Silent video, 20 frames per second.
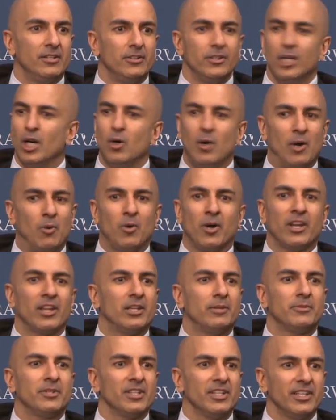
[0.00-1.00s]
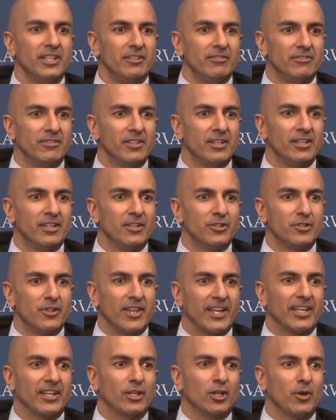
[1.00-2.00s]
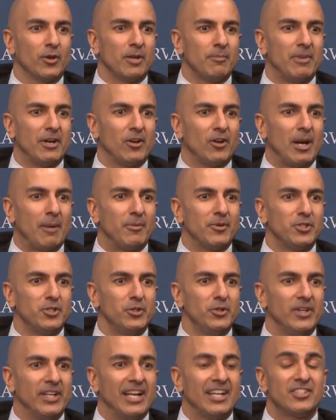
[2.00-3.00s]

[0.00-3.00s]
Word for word: No, I wanted them to leave so they could go get better opportunity.